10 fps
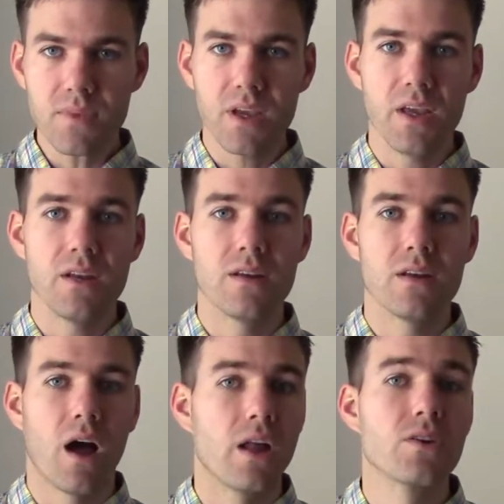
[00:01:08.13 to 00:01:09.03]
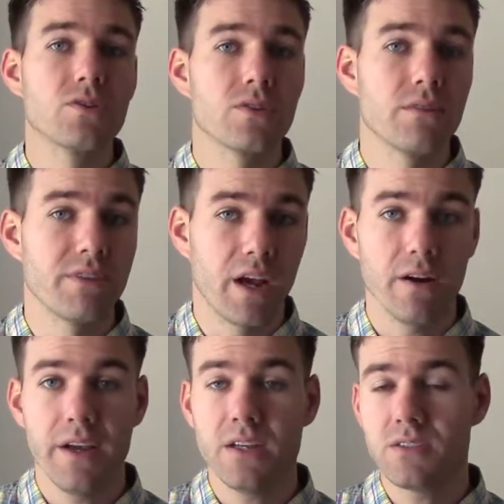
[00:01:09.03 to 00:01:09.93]
underserved
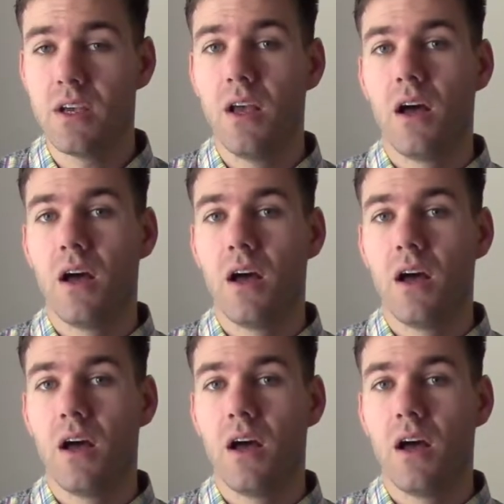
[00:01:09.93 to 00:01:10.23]
areas?